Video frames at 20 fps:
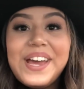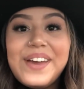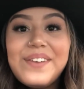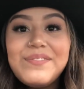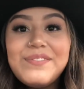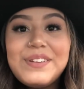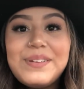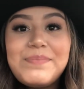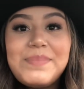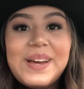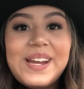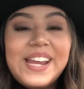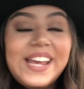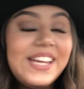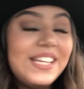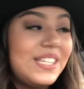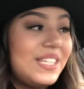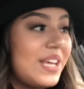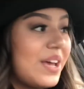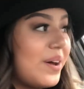
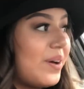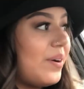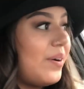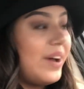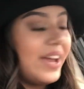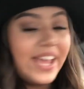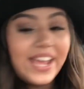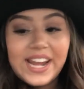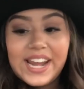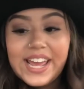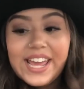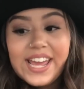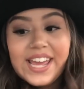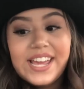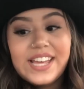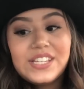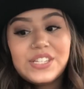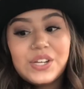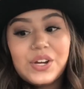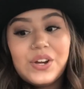everybody. So it
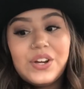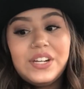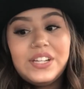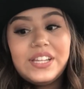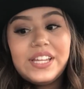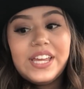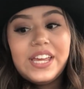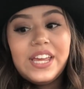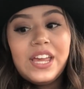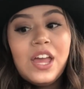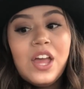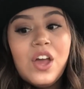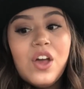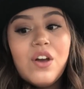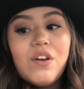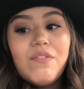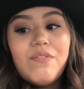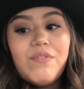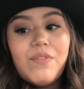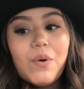is currently
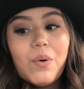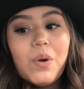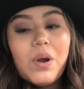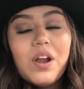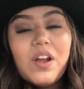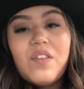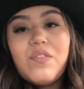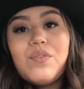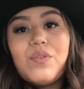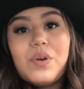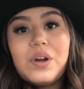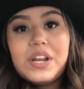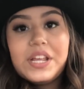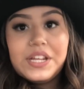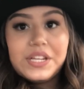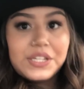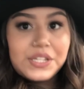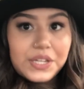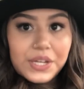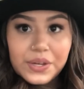
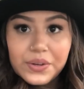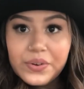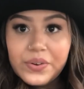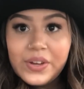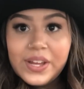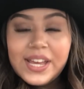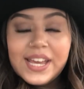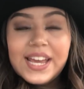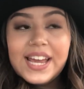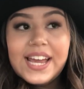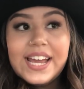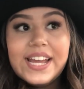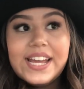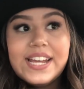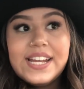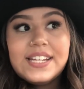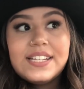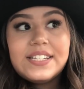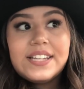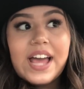4:42
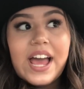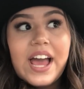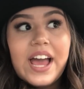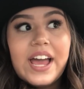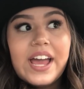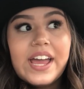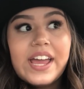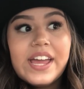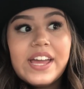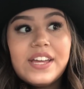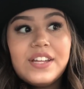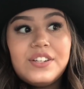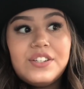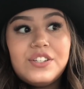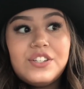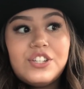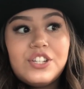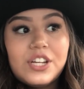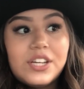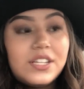and I
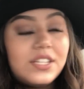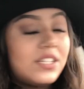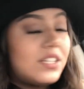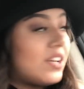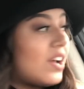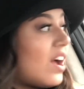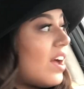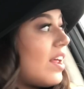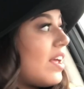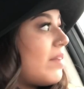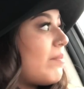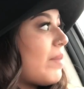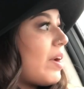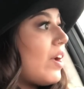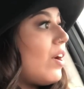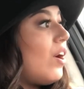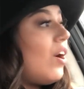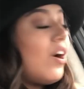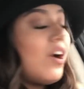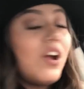just got in my
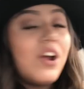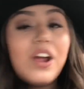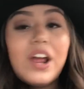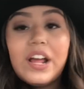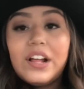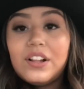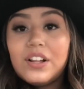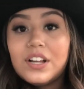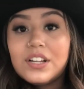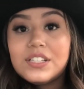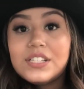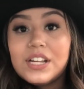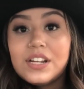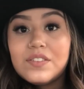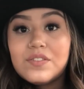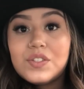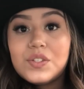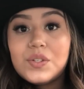car. I clocked out of